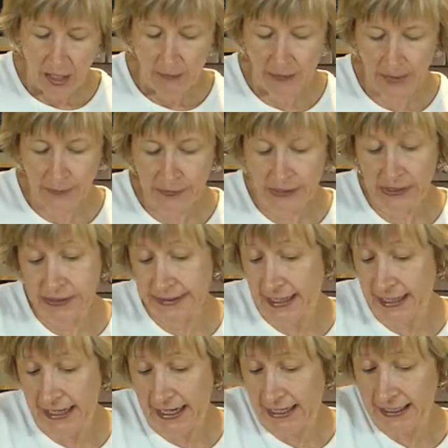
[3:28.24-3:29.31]
but really,
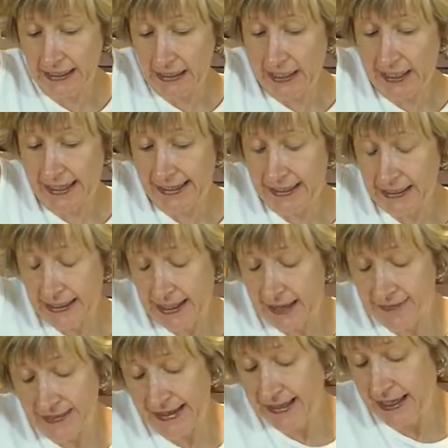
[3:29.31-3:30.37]

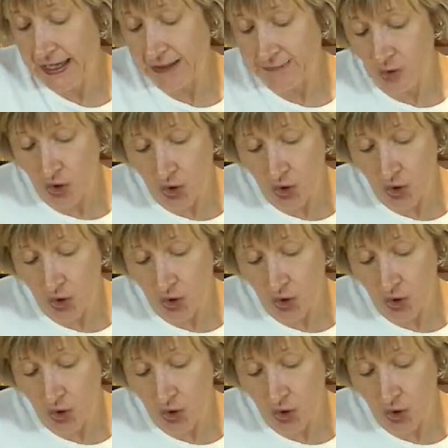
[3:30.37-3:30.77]
they came